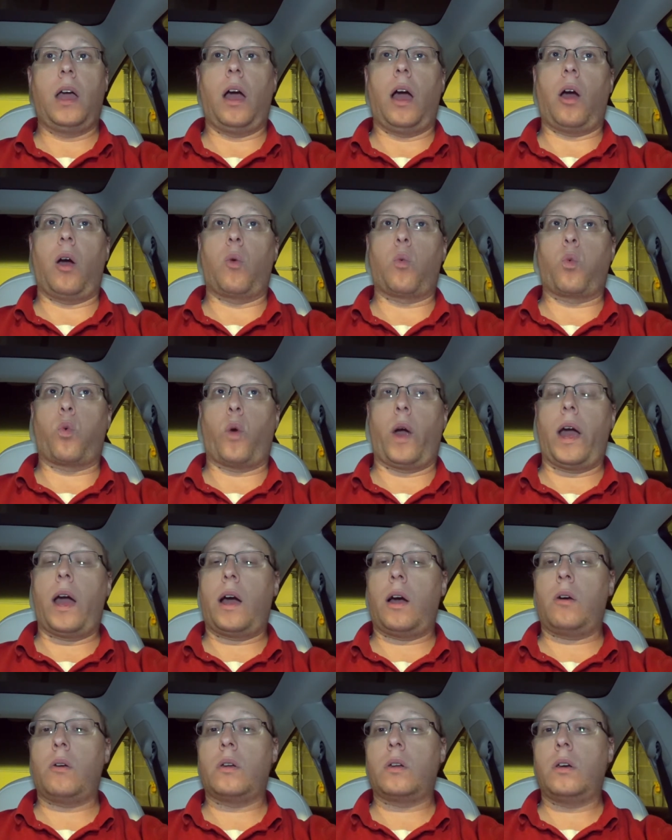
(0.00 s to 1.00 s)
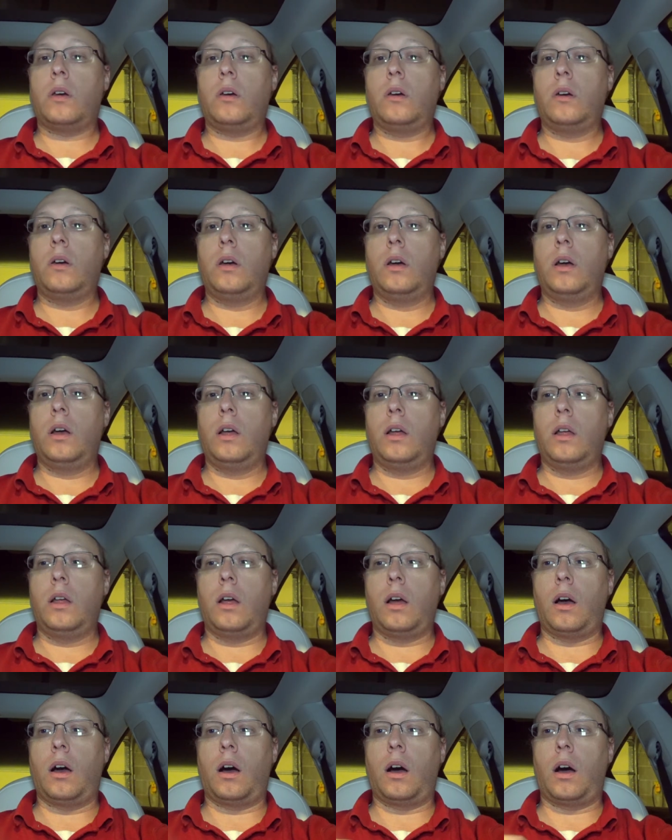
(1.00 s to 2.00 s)
Around
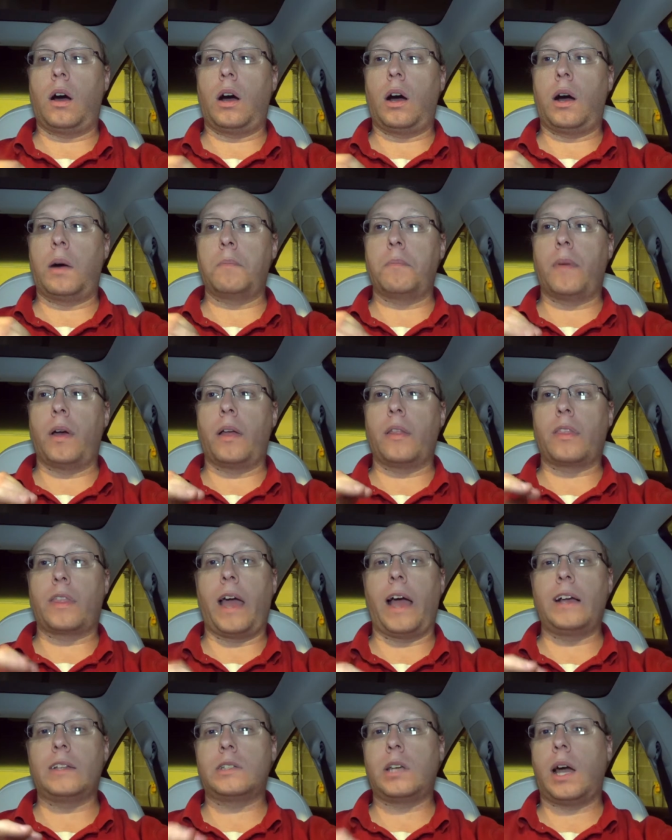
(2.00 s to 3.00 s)
that